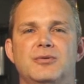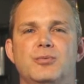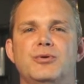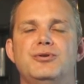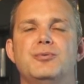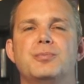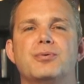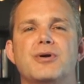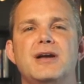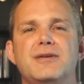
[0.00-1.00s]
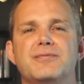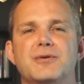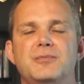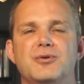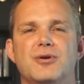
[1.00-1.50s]
will you pray
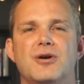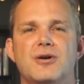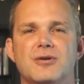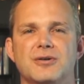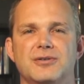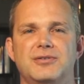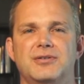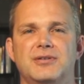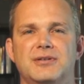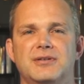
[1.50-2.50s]
from your heart